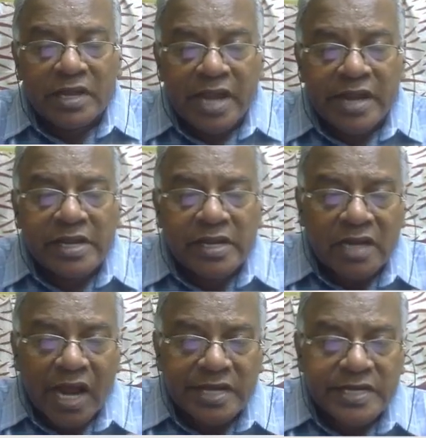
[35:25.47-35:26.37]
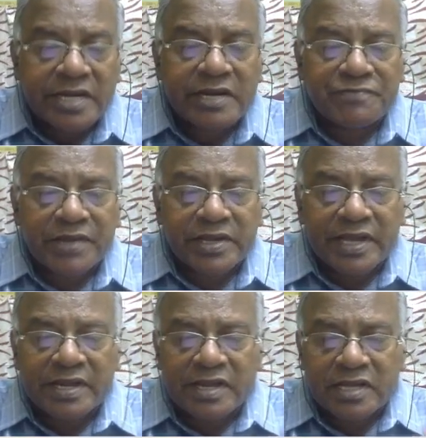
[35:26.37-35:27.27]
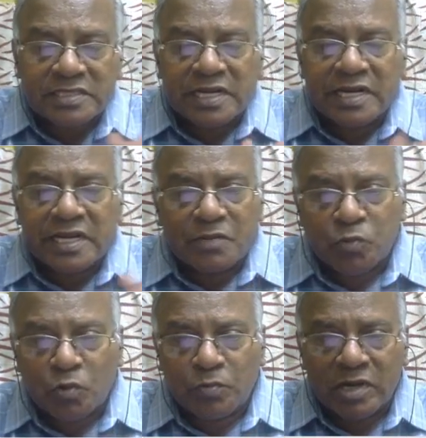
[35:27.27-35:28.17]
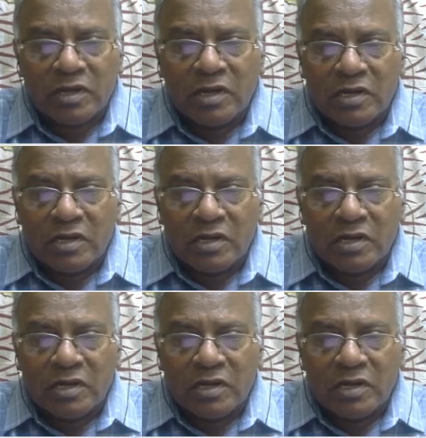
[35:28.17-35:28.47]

aiding in identifying areas needing improvement.